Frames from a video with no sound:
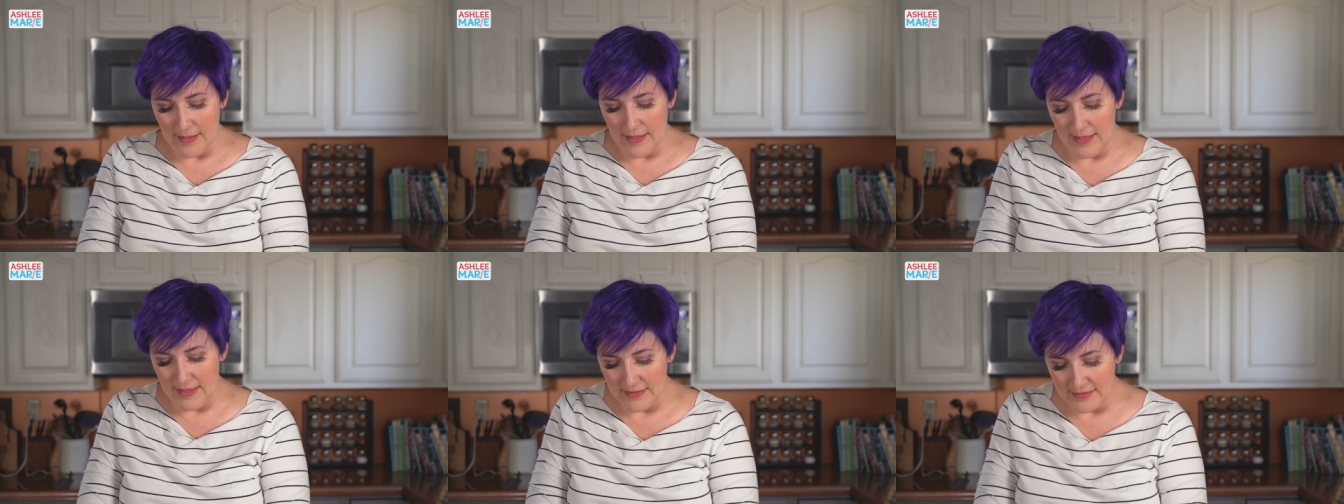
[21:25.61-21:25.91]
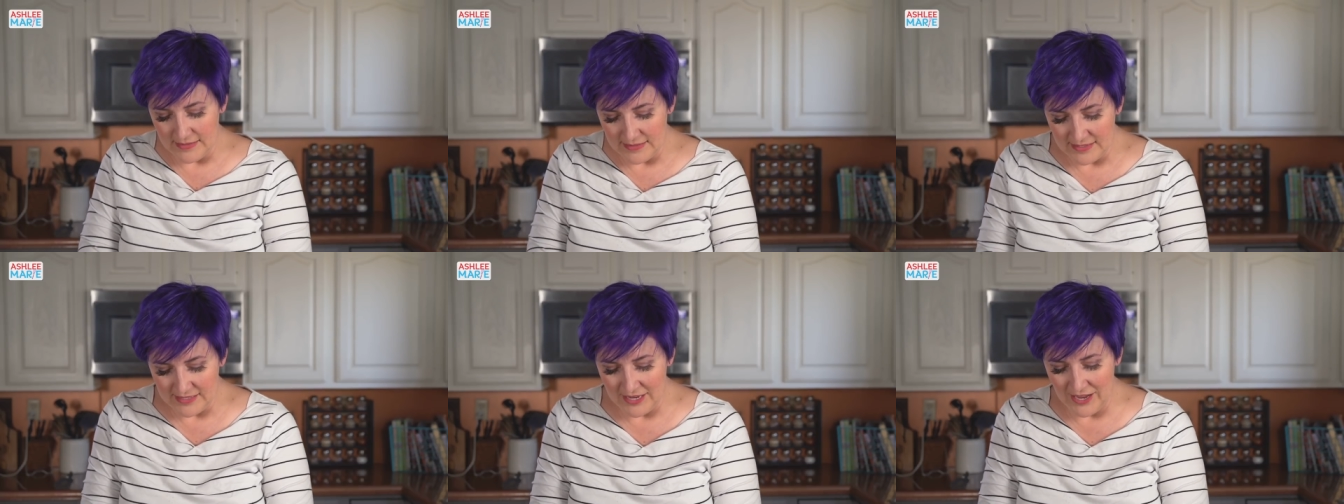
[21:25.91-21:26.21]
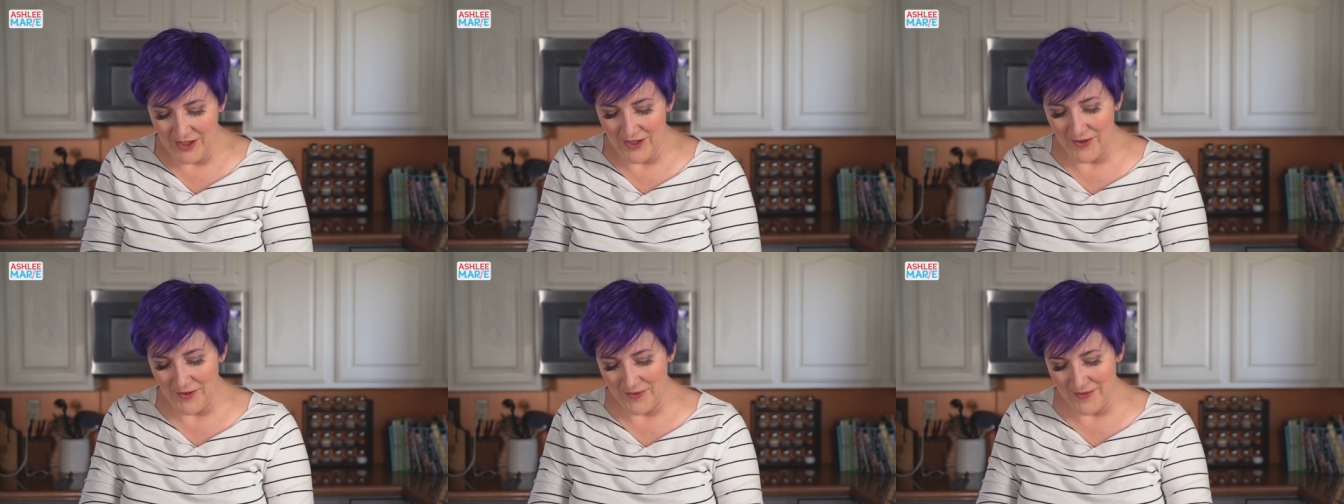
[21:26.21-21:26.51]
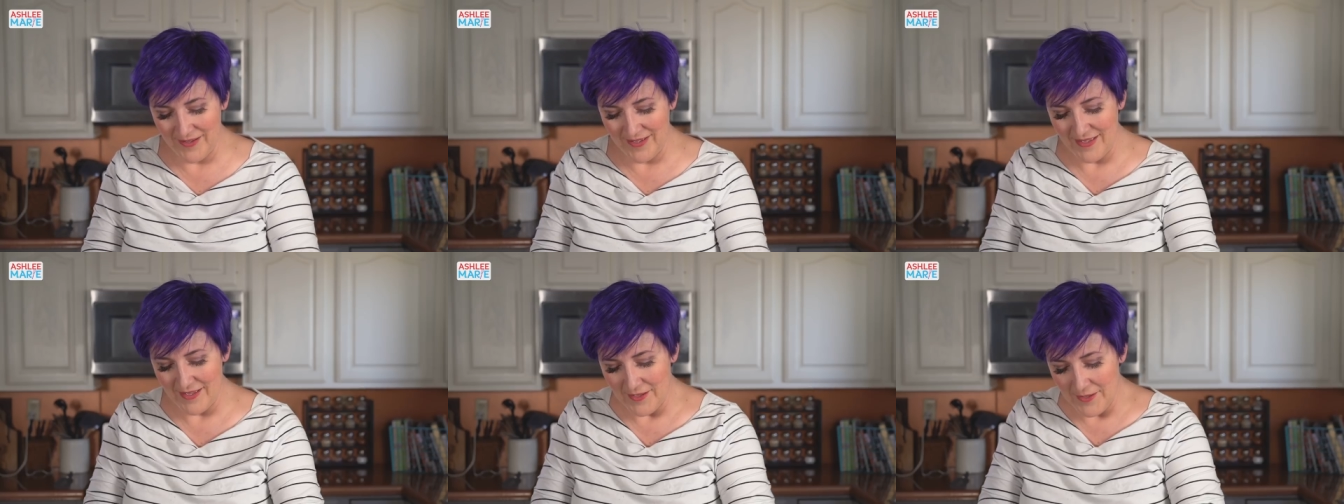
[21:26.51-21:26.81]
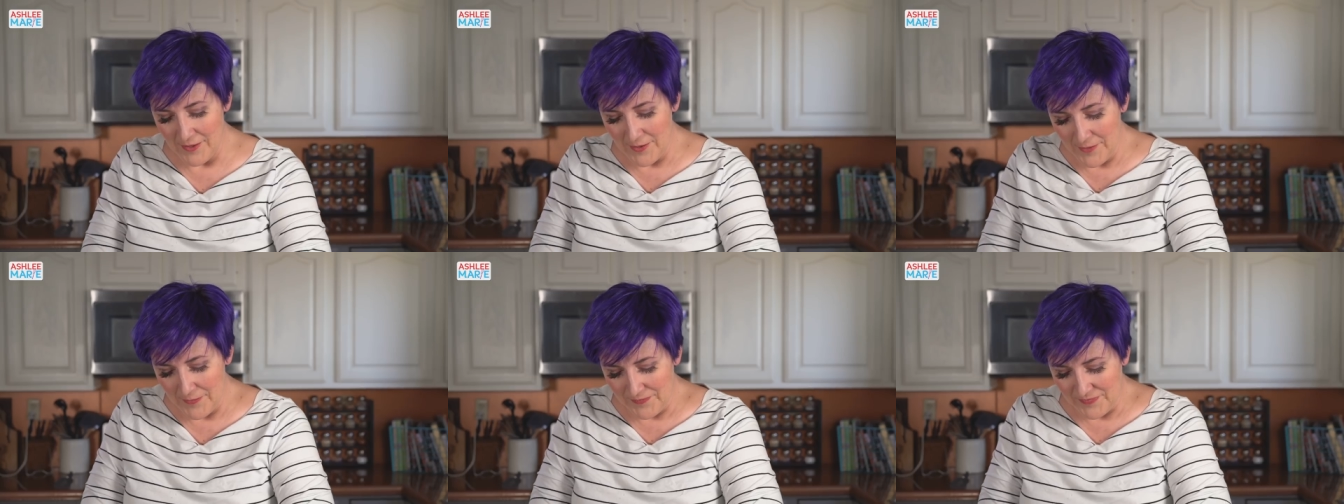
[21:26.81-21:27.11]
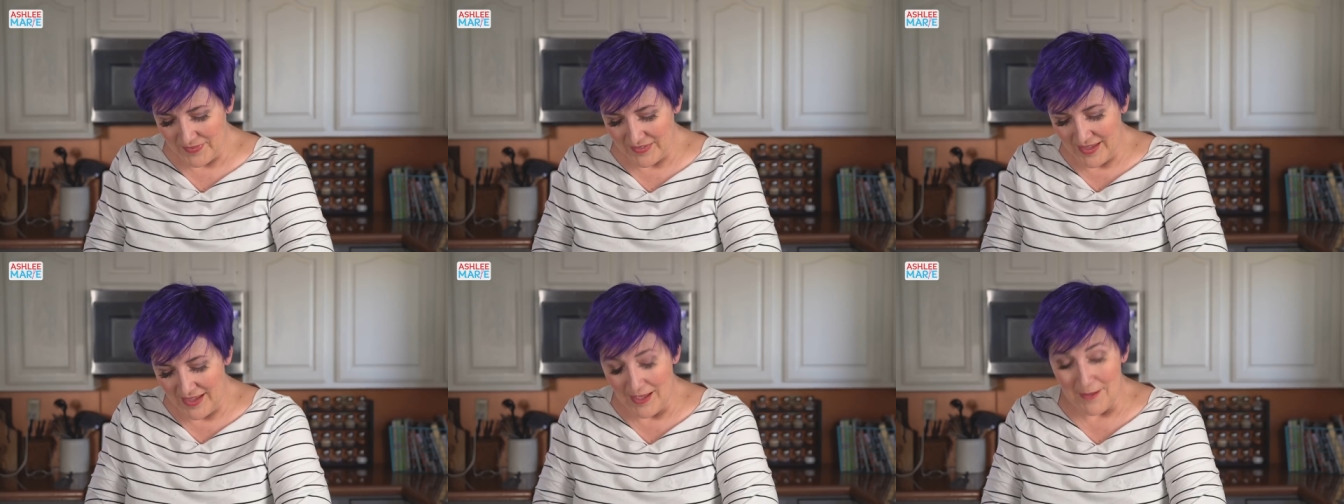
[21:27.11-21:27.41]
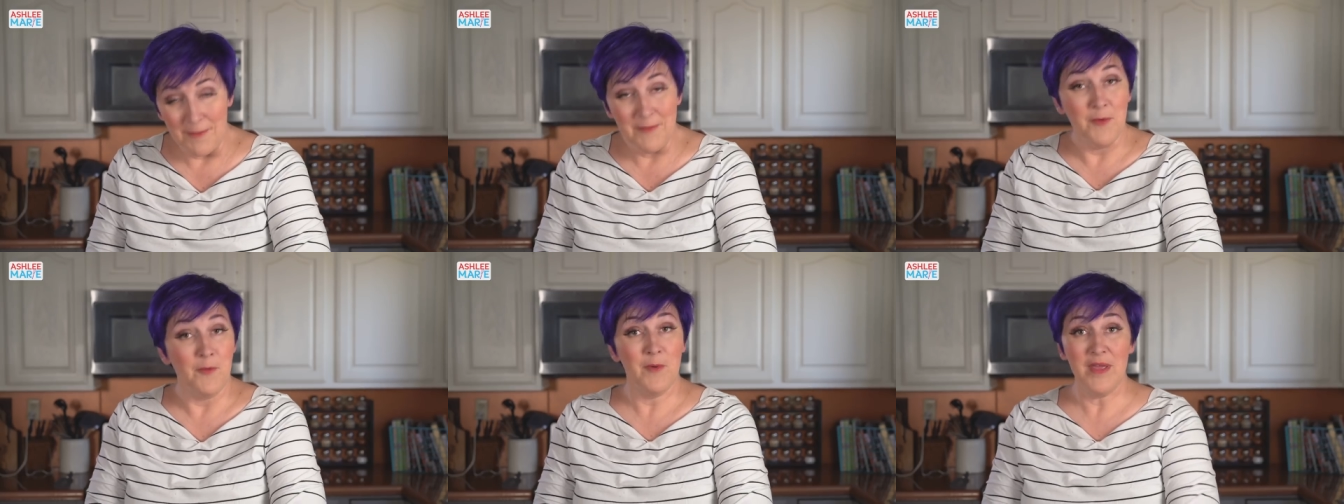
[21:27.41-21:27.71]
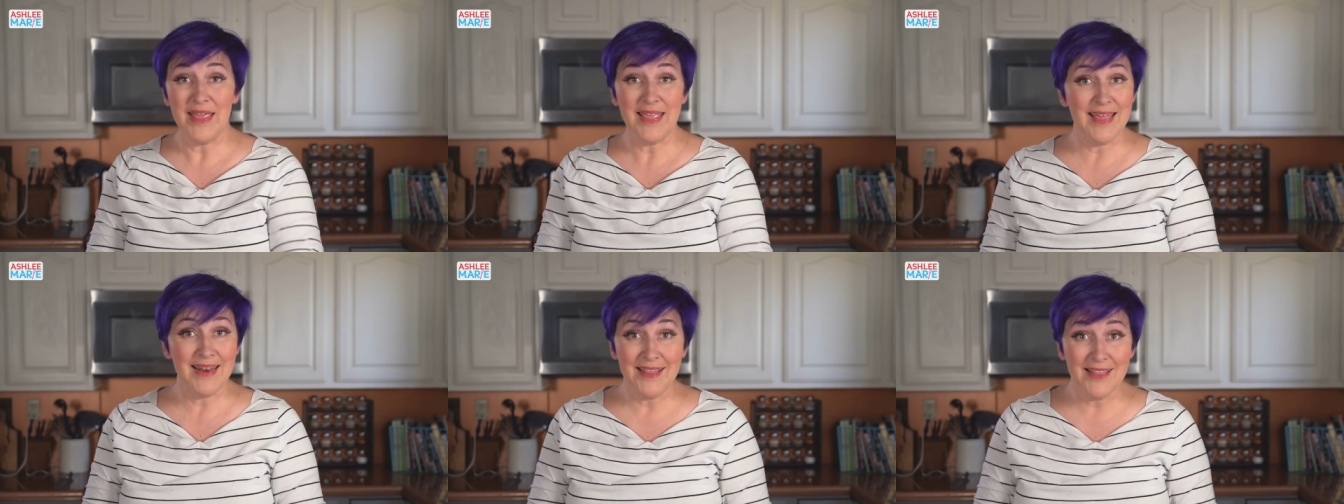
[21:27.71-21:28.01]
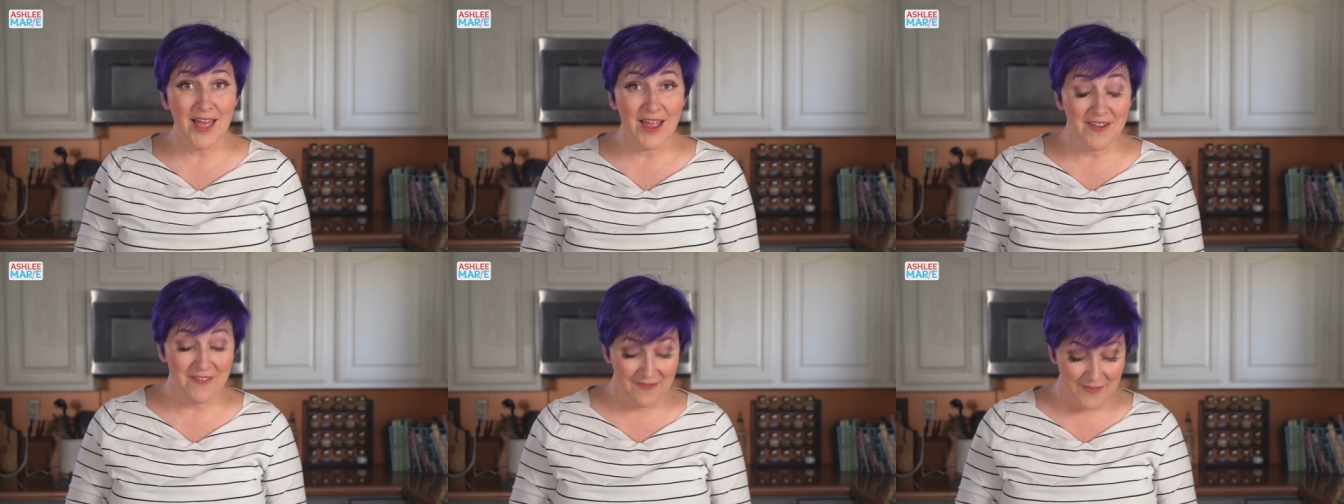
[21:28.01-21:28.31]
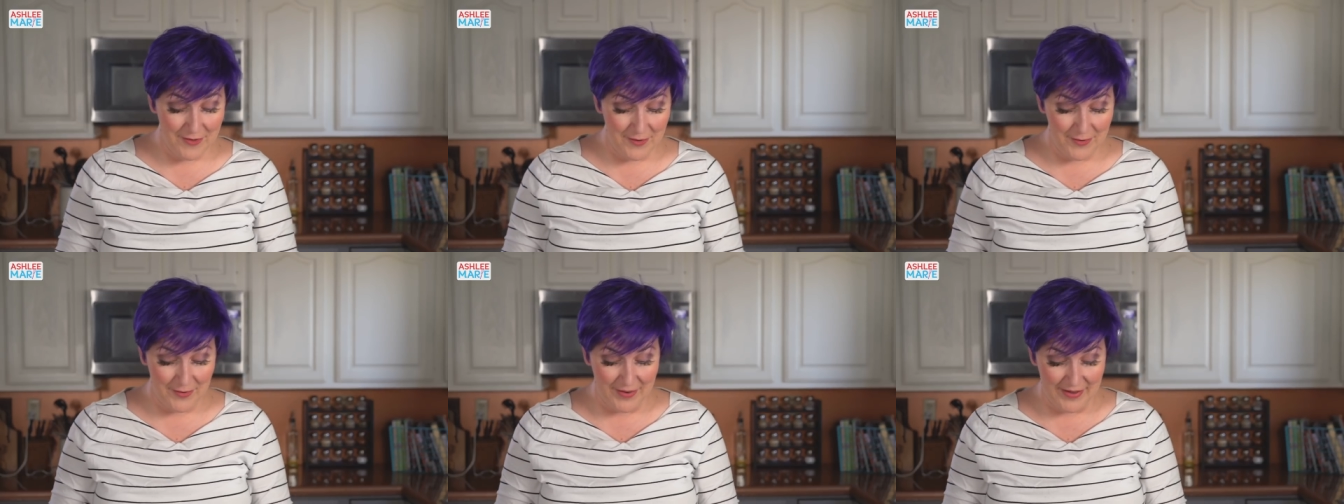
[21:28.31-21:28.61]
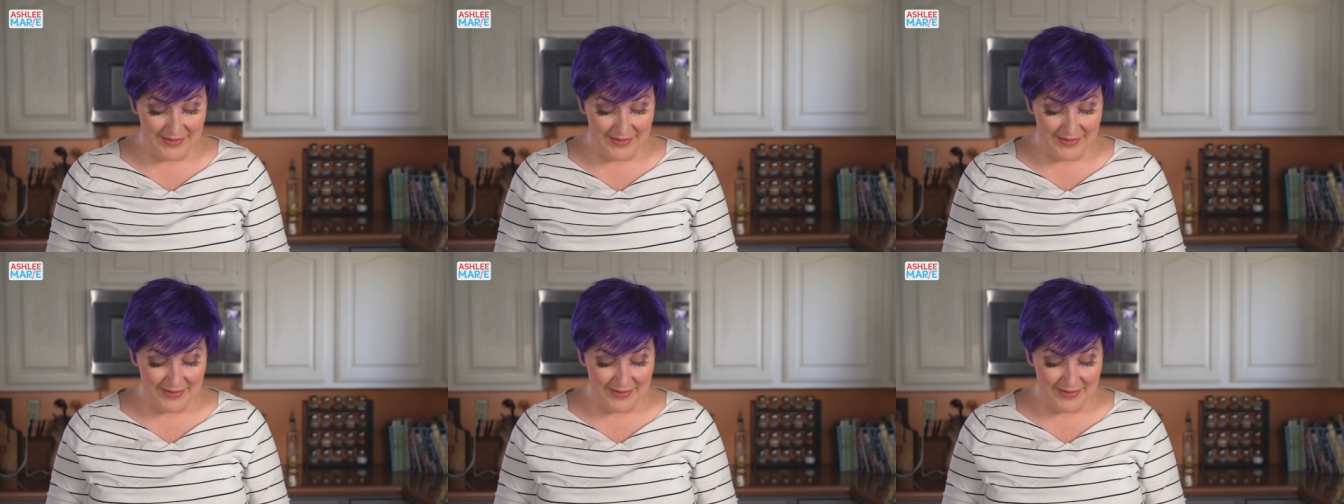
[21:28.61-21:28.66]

And so we get a lot of food.